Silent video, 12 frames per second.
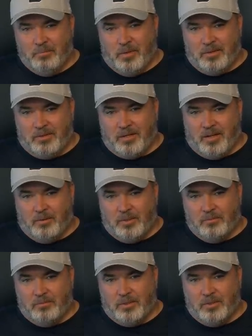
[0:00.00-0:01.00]
But uh, we,
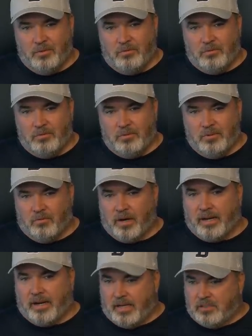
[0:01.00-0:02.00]
we do, you know,
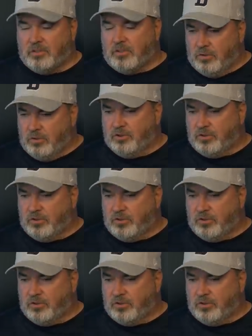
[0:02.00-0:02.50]
recognize it's a new